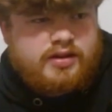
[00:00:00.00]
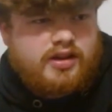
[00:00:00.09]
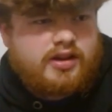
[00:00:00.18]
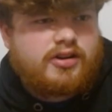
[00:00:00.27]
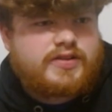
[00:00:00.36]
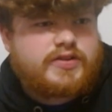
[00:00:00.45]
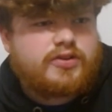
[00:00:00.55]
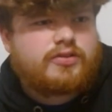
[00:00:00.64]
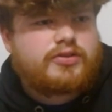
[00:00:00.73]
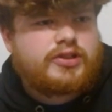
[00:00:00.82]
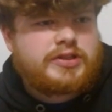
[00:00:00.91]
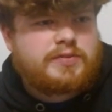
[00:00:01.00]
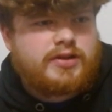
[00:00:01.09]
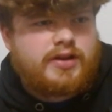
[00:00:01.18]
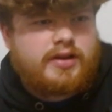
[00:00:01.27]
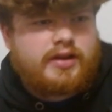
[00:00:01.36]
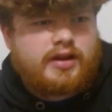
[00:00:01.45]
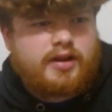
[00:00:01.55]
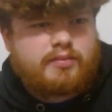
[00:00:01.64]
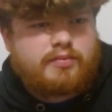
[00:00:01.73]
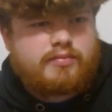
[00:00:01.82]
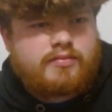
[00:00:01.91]
And also, just being
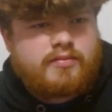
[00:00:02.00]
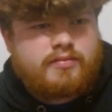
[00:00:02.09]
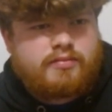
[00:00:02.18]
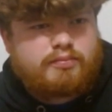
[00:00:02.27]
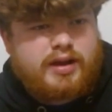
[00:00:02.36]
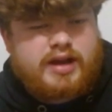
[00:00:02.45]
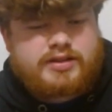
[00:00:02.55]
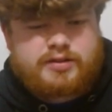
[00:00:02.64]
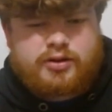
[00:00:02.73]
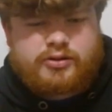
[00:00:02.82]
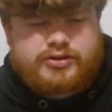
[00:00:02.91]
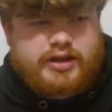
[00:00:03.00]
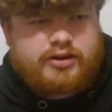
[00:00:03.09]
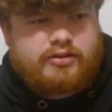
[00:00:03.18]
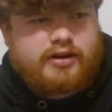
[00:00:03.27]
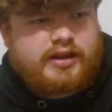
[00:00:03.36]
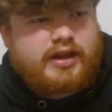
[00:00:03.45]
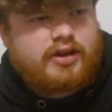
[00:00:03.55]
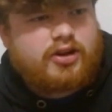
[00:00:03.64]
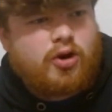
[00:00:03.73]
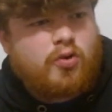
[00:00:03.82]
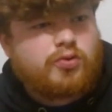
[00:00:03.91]
a basketball channel, I can't
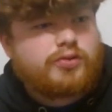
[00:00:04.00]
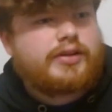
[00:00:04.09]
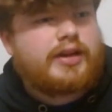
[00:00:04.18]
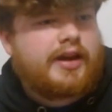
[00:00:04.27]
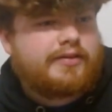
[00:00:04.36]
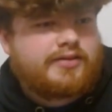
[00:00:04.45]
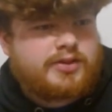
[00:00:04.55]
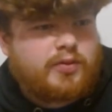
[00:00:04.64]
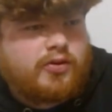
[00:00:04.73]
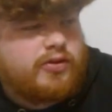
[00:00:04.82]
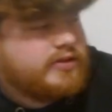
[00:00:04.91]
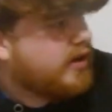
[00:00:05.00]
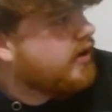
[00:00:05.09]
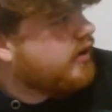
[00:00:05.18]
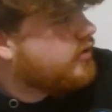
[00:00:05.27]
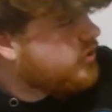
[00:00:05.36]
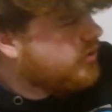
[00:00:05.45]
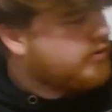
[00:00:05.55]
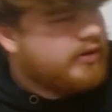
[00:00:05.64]
only have the Spurs. I got to show